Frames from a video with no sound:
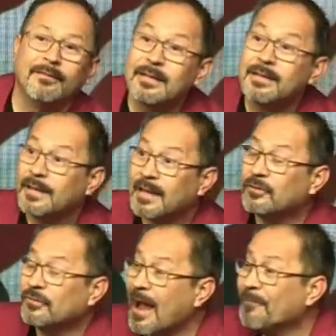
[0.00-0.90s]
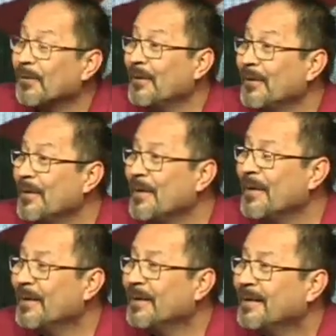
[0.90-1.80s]
Then the next chapter,
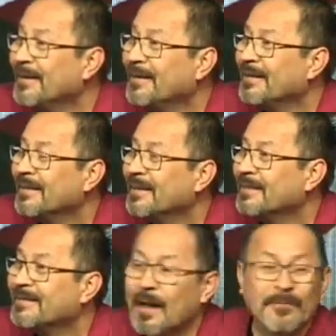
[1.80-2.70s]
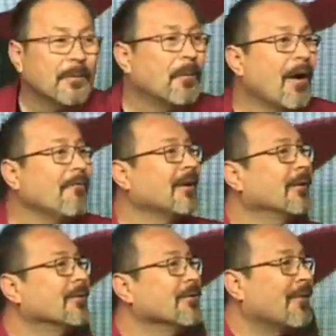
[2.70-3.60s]
Samuel the prophet
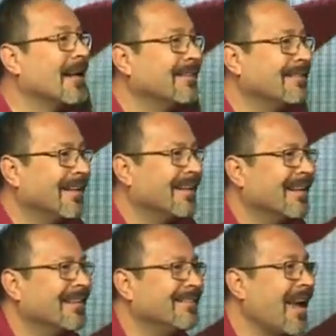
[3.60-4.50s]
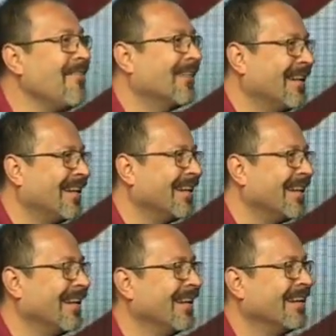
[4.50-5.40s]
goes and finds David,
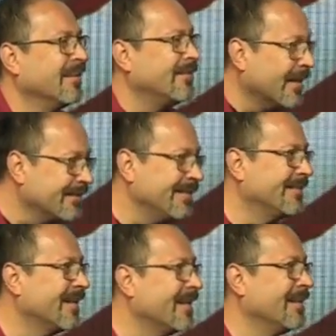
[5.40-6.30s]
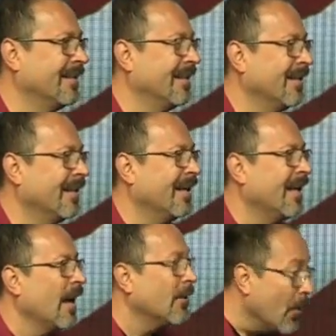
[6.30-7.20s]
Jesse's son,
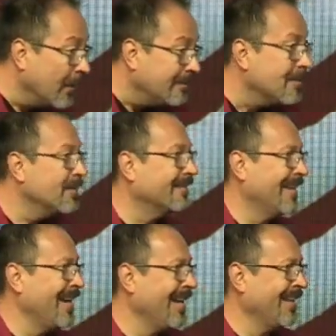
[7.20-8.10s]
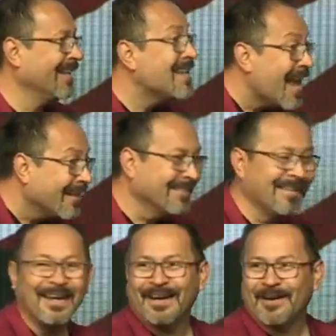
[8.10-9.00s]
anoints him as king, the next
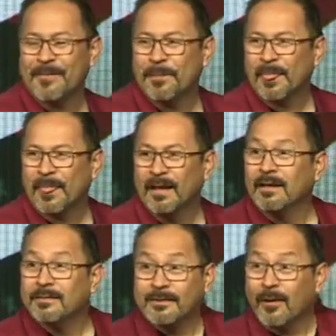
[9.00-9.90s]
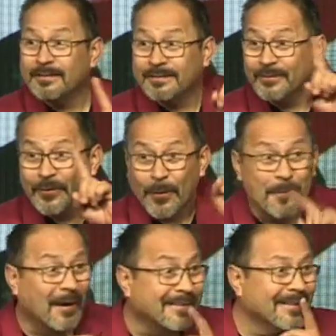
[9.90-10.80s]
king. Saul doesn't know
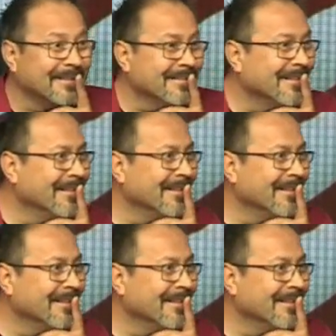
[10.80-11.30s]
about this.